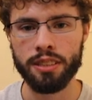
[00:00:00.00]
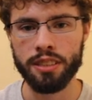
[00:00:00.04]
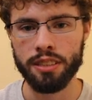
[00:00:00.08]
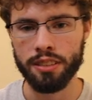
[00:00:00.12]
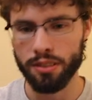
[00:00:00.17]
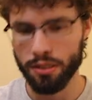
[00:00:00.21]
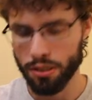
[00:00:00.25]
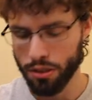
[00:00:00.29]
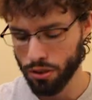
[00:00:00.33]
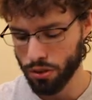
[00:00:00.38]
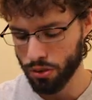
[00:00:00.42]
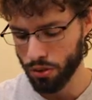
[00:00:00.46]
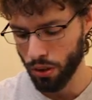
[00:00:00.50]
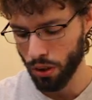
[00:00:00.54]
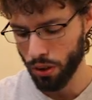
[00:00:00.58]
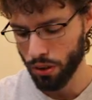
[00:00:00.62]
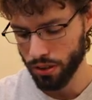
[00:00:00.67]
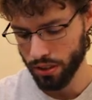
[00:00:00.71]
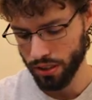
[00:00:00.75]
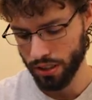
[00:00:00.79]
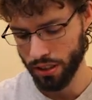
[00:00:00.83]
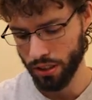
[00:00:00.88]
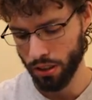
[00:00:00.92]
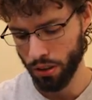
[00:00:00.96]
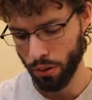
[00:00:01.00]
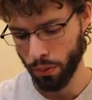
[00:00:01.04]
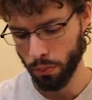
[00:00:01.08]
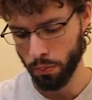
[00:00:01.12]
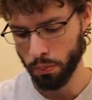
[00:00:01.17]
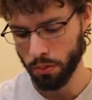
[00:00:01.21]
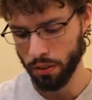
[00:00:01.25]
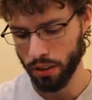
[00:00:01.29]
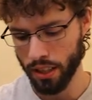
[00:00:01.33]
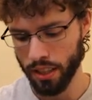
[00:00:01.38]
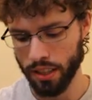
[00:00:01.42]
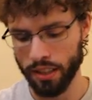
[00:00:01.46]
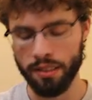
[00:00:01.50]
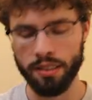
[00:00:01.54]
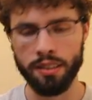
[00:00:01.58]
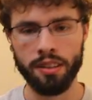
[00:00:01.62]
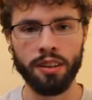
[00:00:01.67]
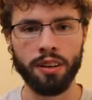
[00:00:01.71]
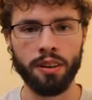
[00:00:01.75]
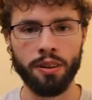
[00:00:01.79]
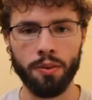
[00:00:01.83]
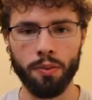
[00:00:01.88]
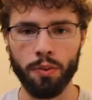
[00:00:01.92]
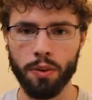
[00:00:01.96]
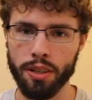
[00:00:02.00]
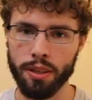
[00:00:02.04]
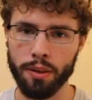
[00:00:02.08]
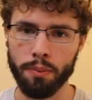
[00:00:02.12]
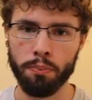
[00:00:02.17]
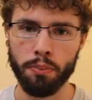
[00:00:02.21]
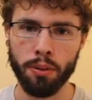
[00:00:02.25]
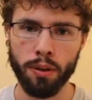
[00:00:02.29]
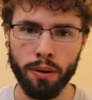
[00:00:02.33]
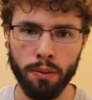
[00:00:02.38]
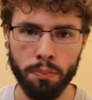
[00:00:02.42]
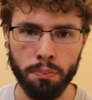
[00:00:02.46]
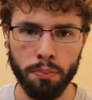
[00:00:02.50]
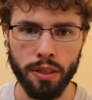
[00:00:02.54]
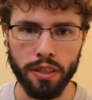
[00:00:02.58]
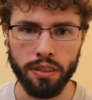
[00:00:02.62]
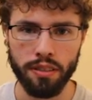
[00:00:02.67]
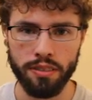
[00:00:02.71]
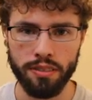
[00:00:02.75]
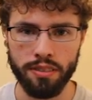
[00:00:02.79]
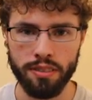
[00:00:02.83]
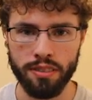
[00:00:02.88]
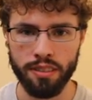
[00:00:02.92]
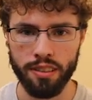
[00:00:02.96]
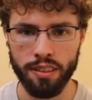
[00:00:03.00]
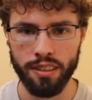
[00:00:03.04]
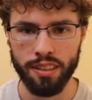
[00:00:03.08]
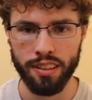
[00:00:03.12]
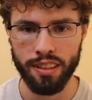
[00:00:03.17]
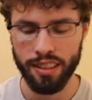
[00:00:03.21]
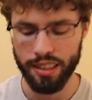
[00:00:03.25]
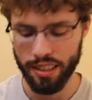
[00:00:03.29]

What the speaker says: He's crossing home plate with a purpose.